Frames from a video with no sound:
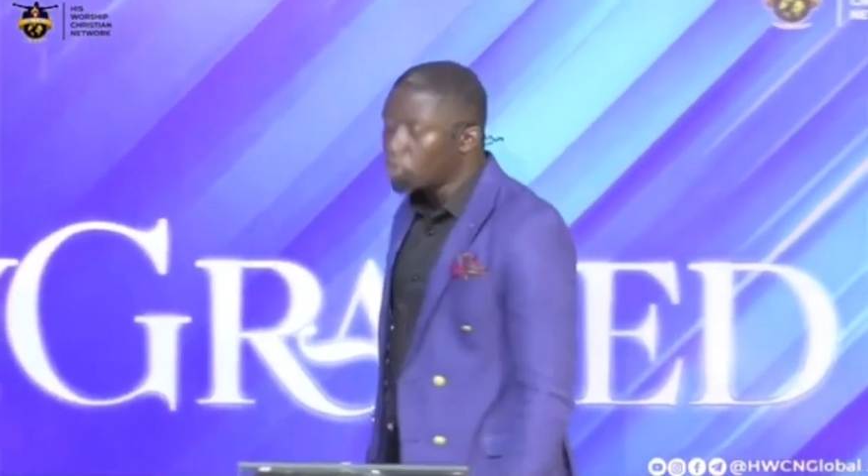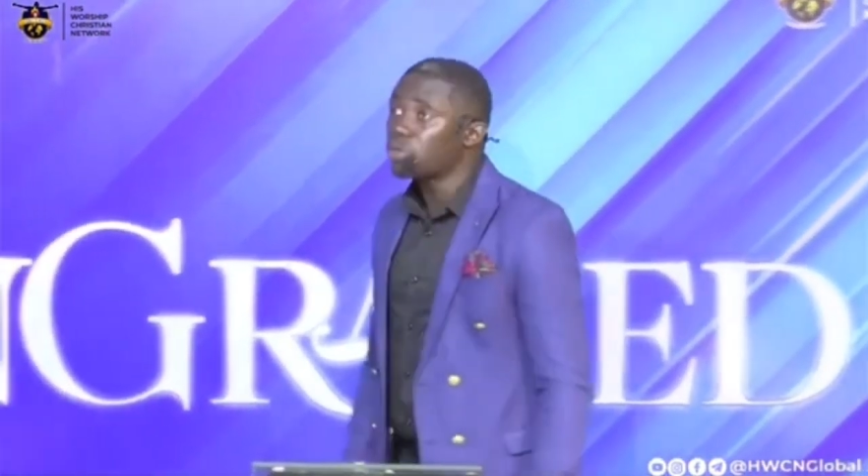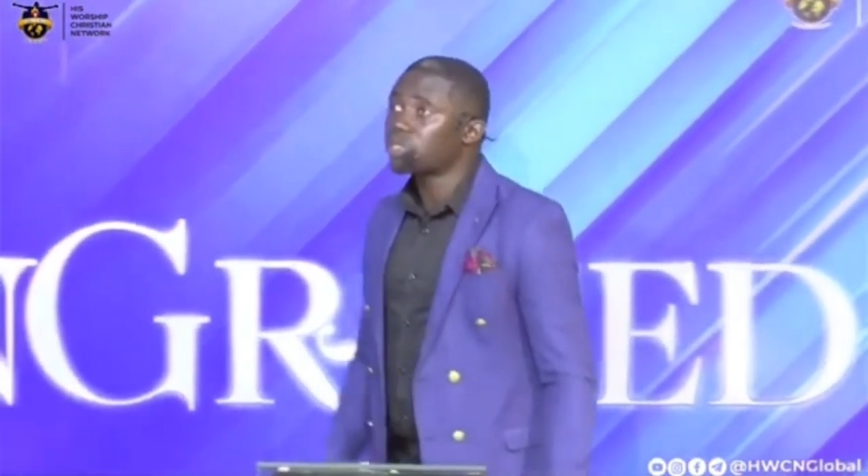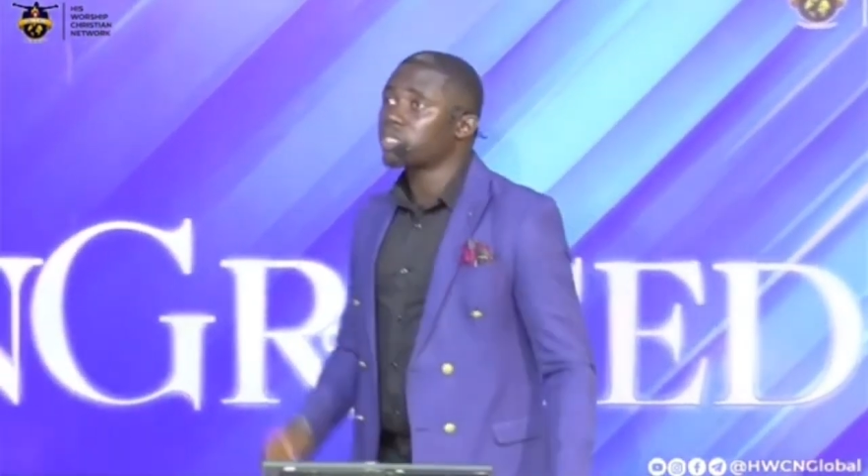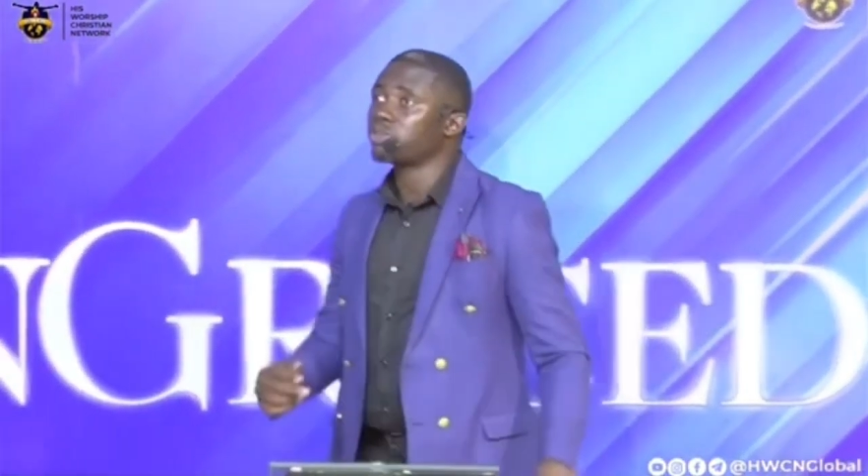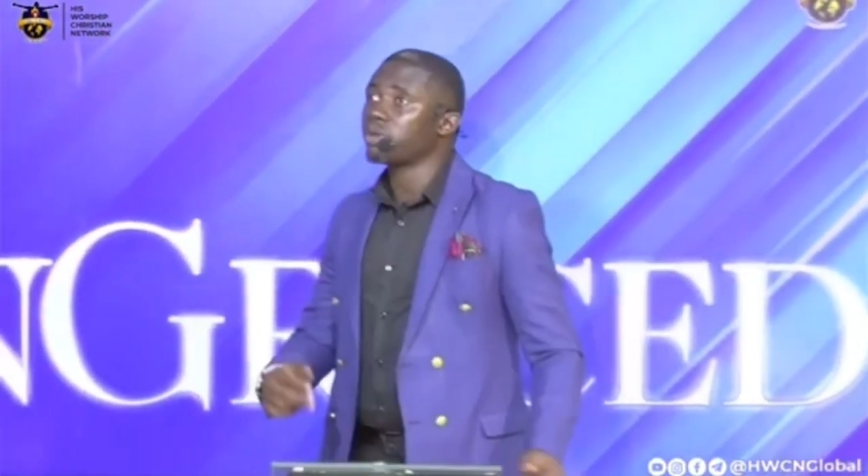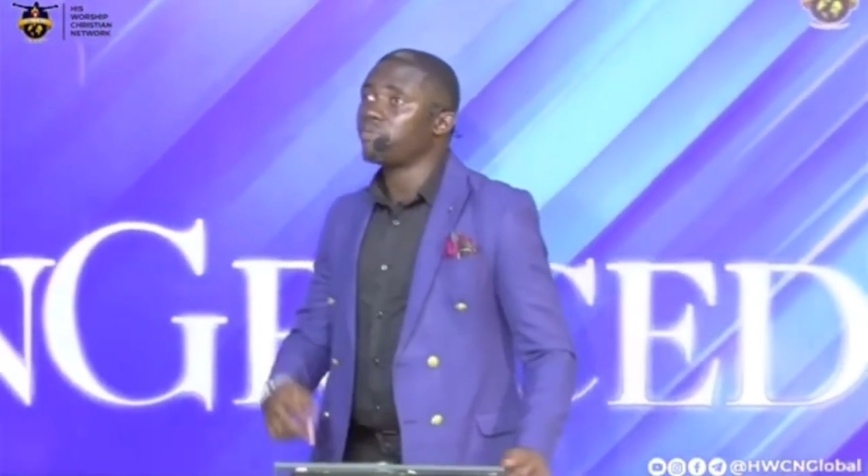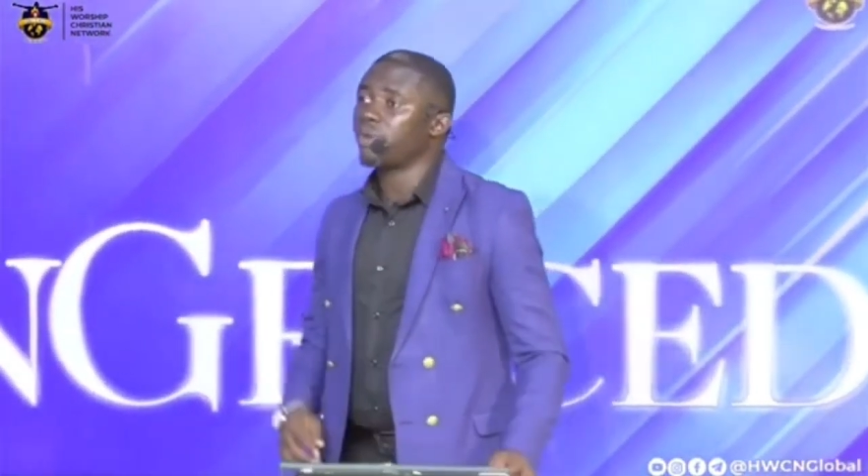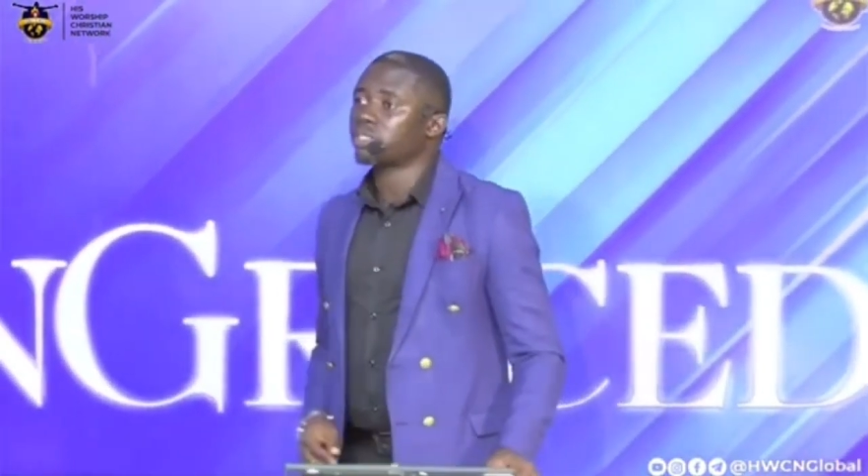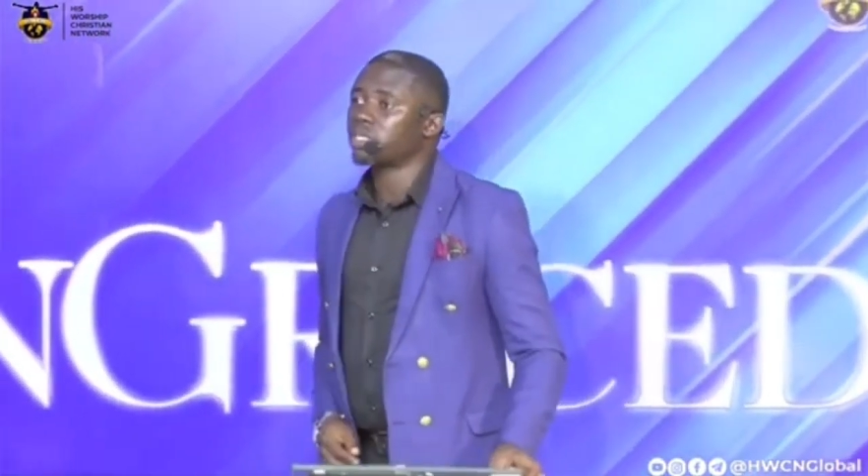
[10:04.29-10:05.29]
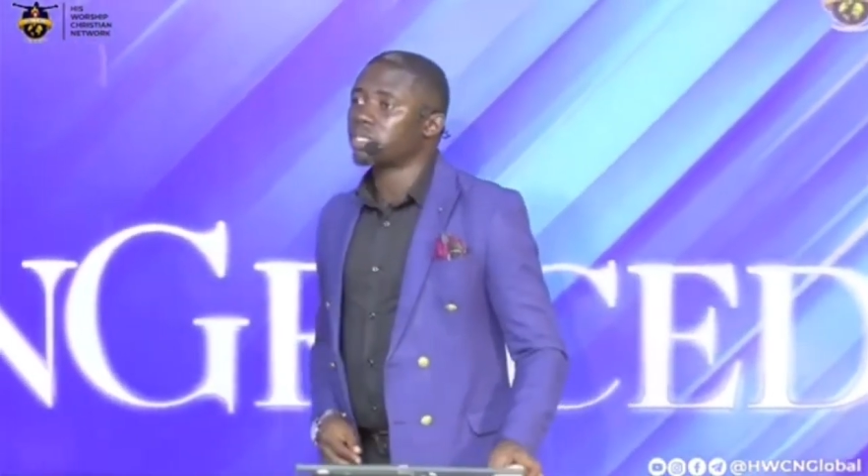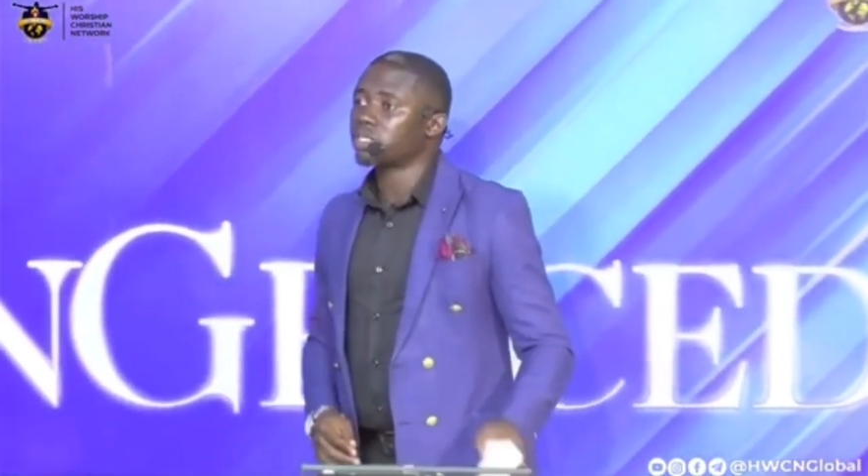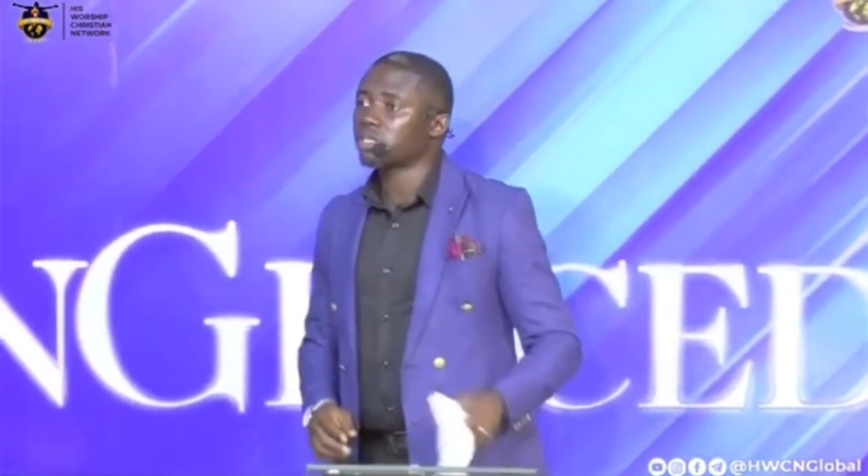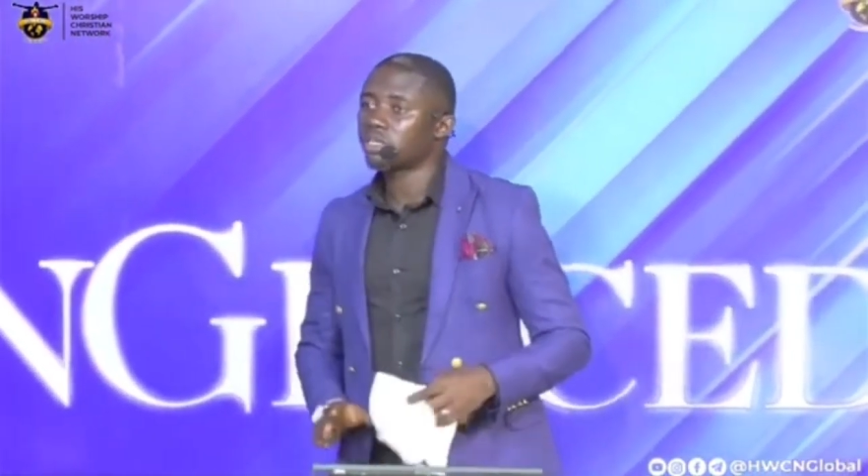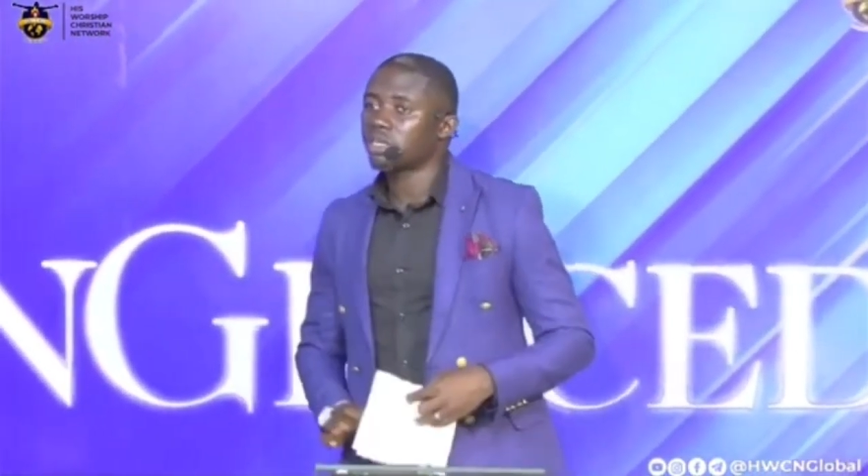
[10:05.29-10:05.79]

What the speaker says: we'll use these 3 verses